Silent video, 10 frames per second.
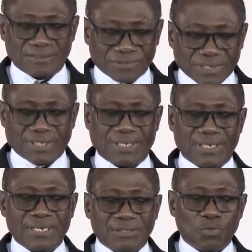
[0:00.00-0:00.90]
really
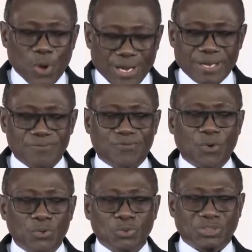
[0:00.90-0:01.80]
working
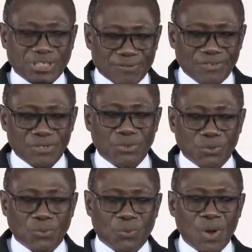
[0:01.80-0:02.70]
for you, serving
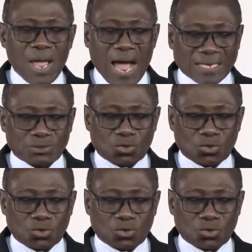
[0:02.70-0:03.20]
you as